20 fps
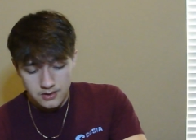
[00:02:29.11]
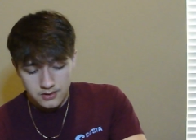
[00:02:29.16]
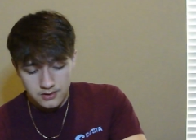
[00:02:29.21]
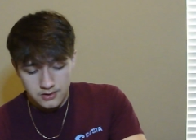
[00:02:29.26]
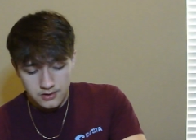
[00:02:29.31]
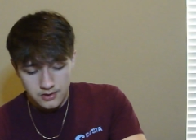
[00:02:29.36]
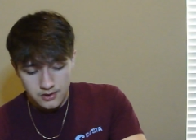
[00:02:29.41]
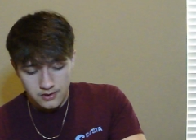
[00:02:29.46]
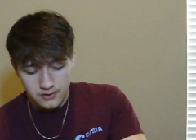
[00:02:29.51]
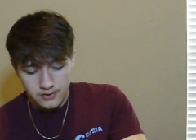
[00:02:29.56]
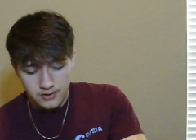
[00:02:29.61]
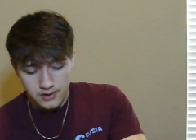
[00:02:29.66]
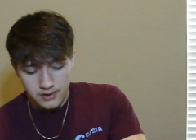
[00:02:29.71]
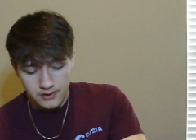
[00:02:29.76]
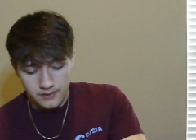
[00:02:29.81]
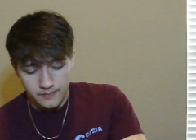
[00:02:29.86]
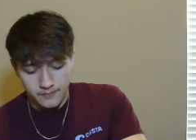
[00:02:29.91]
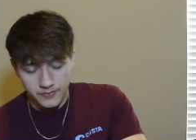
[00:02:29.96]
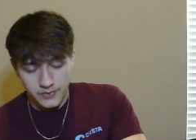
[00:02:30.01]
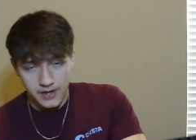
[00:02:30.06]
So
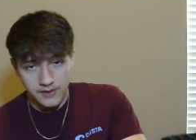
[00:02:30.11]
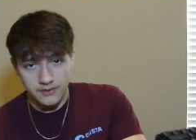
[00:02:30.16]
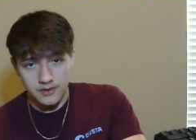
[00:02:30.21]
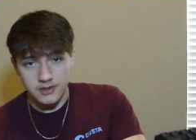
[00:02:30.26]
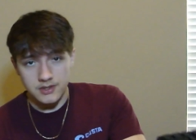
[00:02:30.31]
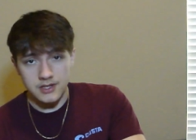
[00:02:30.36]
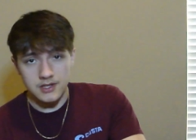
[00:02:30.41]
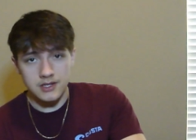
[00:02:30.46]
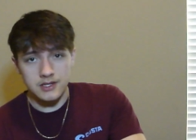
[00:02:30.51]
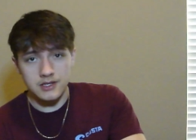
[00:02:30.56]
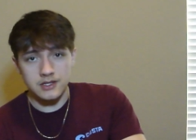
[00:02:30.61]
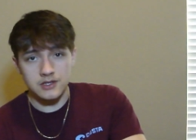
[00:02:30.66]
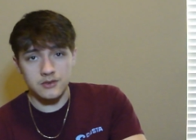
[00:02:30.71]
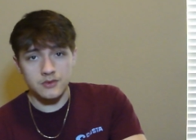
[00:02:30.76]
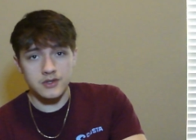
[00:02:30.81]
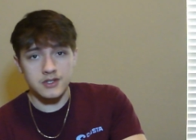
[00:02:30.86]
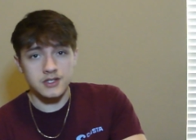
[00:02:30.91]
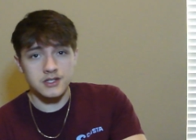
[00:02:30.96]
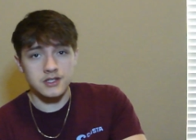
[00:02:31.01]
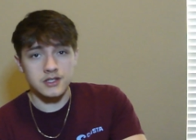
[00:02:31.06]
if there's any
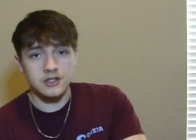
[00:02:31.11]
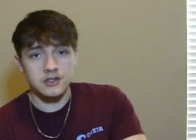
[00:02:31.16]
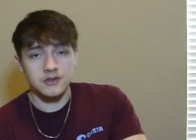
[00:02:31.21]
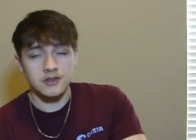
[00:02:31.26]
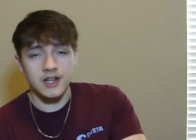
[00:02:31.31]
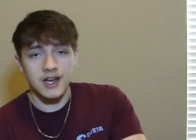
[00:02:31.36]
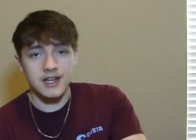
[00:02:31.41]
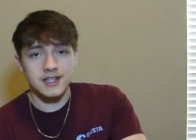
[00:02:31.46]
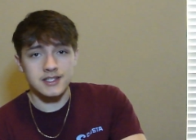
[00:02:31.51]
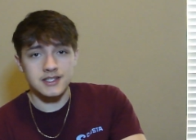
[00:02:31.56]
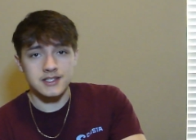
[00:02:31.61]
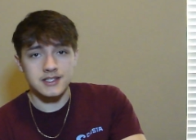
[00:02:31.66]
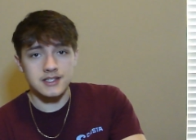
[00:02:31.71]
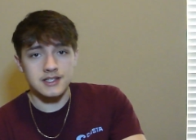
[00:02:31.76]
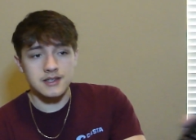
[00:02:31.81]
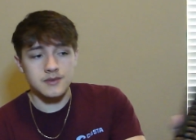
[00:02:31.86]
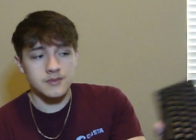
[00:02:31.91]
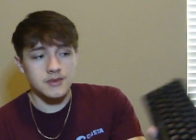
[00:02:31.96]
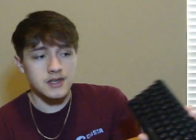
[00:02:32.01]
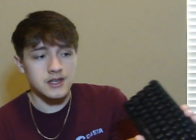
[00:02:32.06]
switches you'd like to
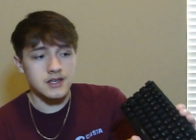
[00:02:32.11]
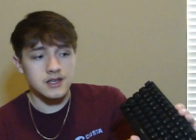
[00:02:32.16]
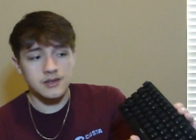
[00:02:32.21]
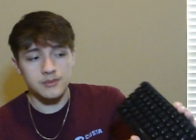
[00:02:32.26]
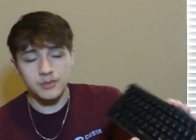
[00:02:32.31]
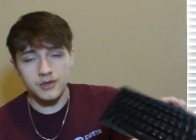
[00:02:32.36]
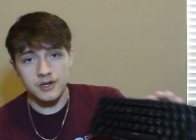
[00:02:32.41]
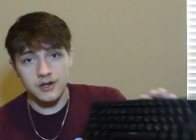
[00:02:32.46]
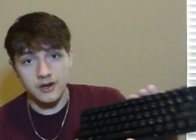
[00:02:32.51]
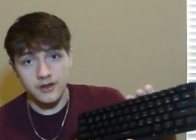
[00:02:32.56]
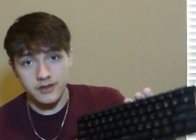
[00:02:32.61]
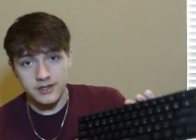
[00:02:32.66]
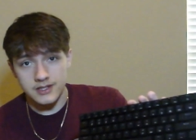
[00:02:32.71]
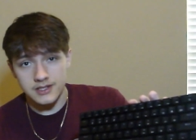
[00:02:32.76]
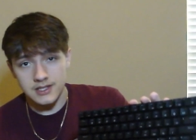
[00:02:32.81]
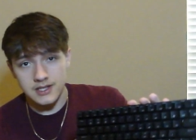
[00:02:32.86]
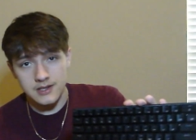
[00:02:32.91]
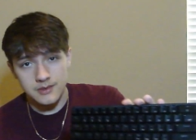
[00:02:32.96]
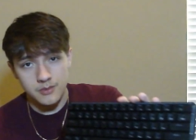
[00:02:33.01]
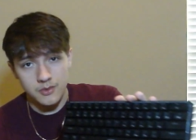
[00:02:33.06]
see me put on this
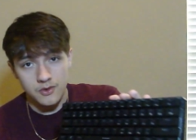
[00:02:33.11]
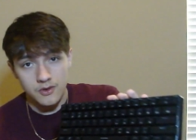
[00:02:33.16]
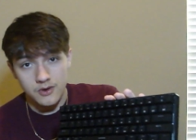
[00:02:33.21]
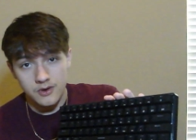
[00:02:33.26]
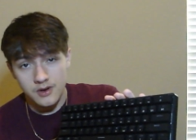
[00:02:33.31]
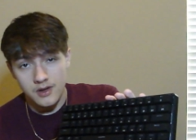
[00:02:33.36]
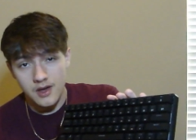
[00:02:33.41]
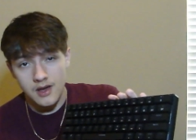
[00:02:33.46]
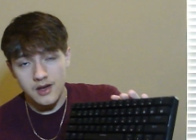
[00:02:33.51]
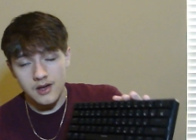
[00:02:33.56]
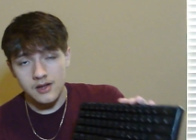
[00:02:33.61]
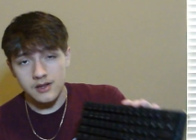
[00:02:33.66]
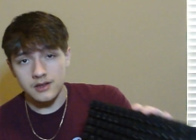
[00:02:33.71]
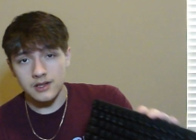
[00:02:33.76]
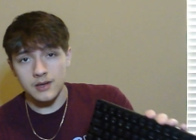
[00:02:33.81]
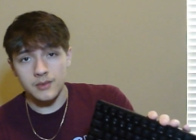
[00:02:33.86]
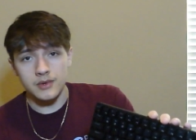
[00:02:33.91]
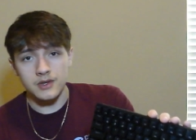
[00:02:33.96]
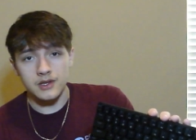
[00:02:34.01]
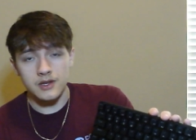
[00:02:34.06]
keyboard,
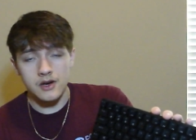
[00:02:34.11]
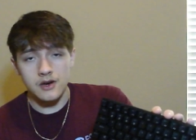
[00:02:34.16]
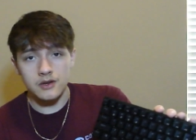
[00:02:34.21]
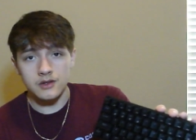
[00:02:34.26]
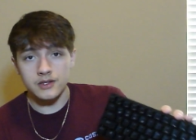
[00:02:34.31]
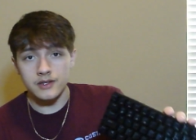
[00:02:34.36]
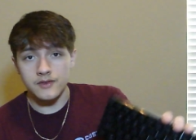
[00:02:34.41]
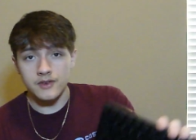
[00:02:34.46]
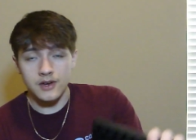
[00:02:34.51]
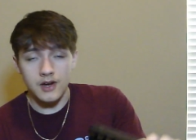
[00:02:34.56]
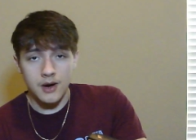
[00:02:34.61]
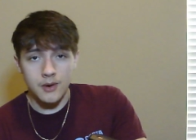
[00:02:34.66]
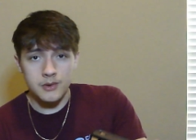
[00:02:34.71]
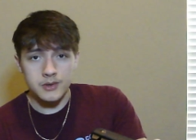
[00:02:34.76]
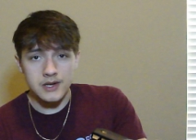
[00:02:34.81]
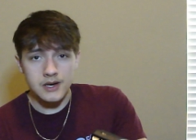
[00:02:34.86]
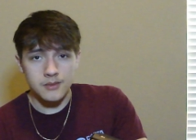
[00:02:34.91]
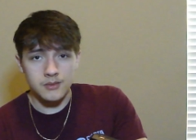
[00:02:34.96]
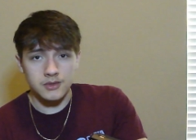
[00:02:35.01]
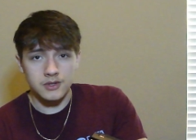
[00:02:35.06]
let me know, leave a
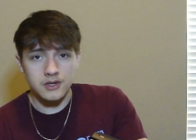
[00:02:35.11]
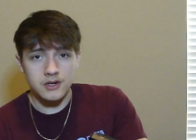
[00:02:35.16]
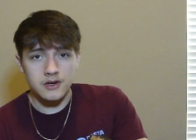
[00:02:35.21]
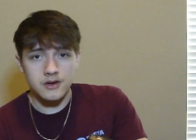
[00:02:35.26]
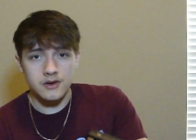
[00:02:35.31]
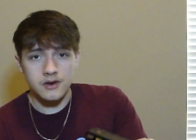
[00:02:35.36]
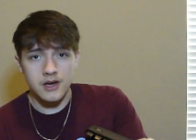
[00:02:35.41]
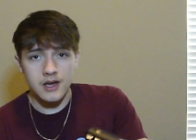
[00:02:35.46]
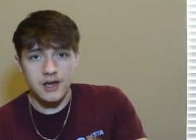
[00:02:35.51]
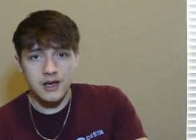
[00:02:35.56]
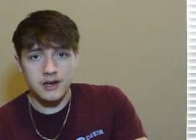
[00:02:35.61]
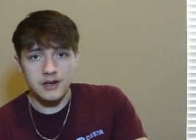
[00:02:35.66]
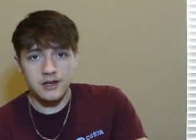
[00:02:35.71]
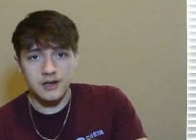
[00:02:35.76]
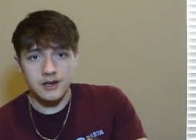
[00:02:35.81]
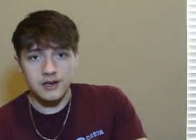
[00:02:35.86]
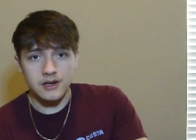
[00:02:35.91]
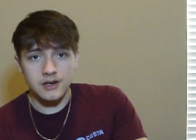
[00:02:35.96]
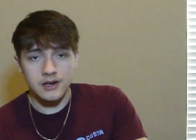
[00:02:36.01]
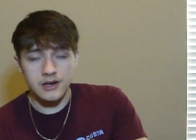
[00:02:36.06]
comment down below, and
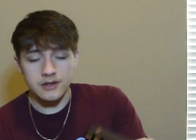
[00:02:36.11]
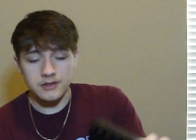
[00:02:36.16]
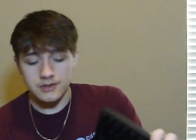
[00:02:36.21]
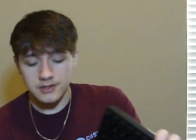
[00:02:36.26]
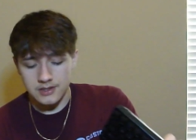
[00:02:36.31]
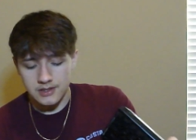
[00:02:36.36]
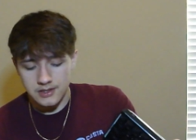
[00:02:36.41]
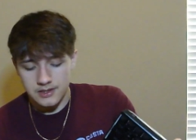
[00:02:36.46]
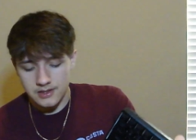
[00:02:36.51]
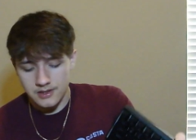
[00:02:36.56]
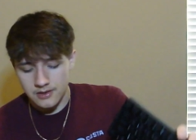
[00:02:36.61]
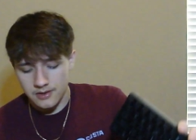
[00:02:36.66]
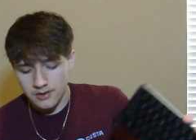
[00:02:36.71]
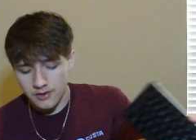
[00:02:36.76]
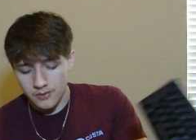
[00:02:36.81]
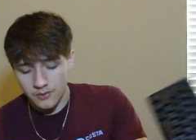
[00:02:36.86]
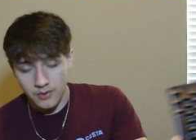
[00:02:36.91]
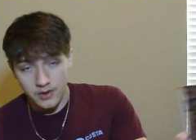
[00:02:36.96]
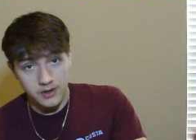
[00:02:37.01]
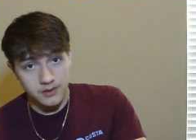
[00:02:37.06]
I'll see
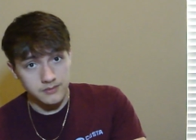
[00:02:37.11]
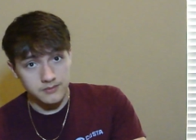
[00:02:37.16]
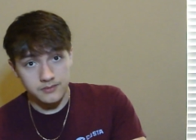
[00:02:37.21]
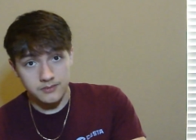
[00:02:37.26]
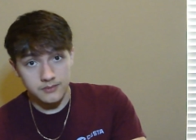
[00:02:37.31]
what